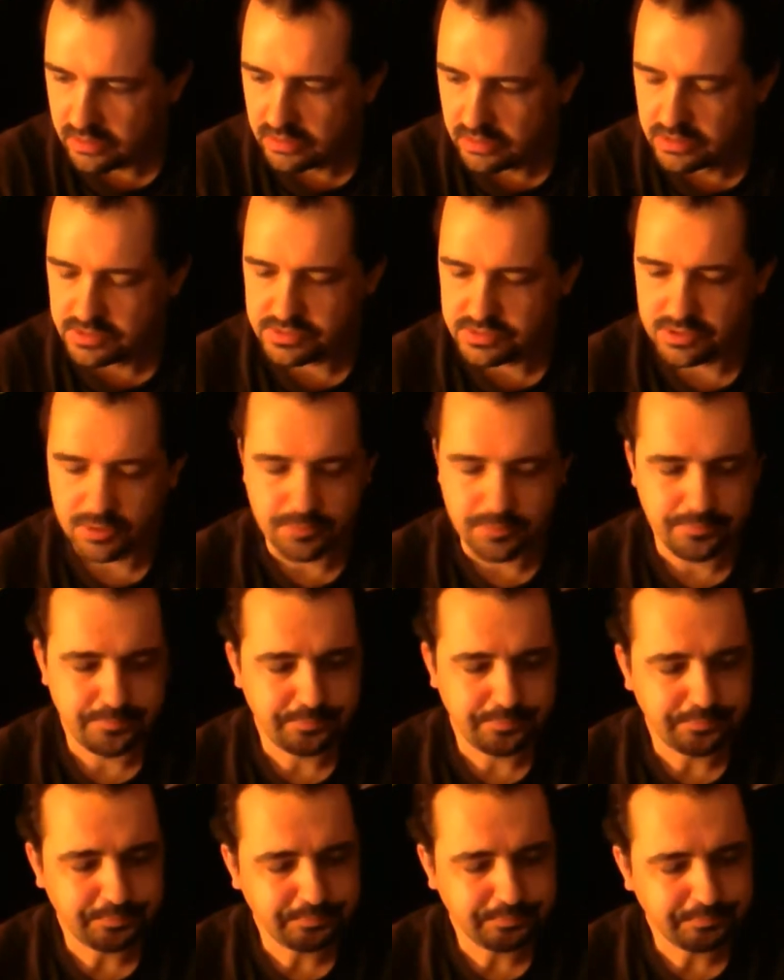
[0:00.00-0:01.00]
So,
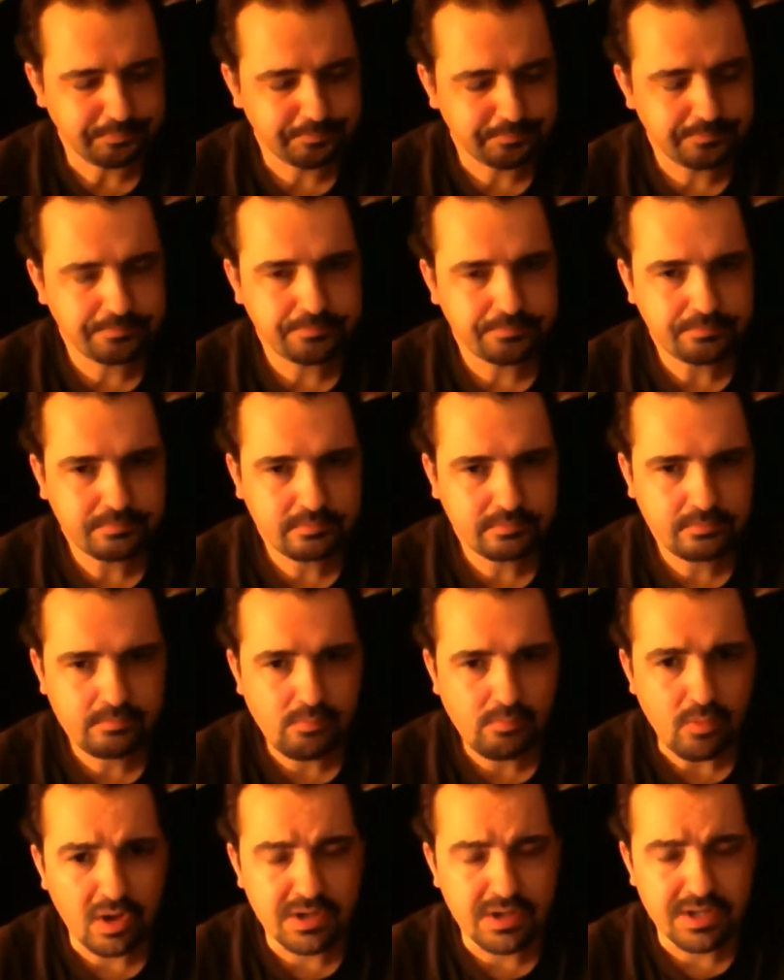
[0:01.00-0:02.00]

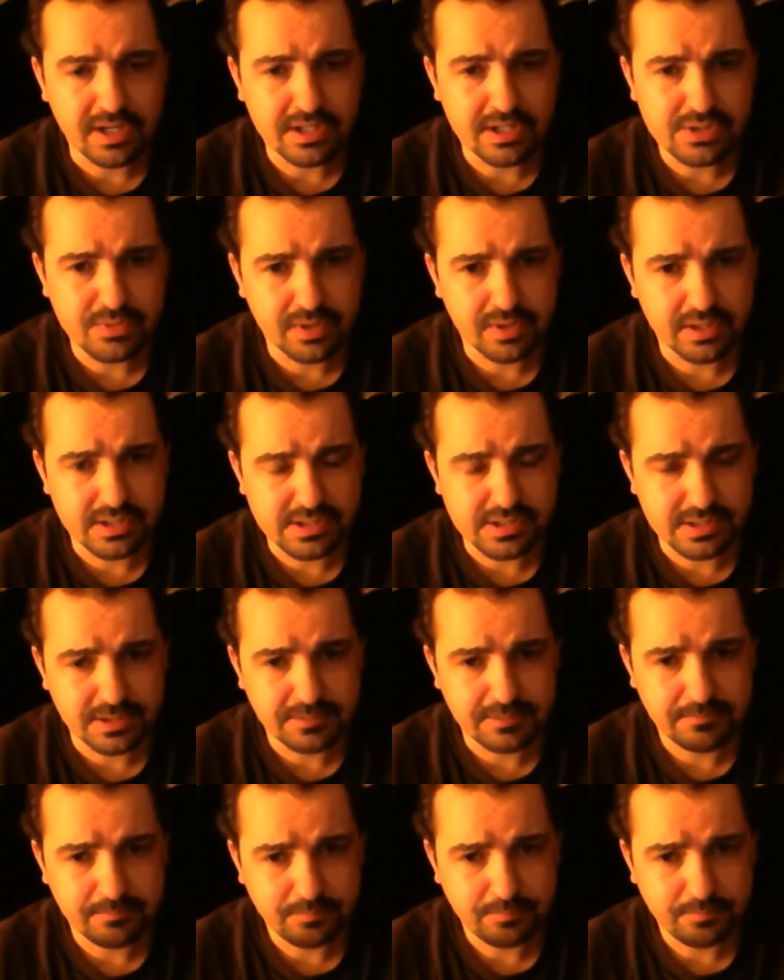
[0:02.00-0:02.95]
take a swig of this thing.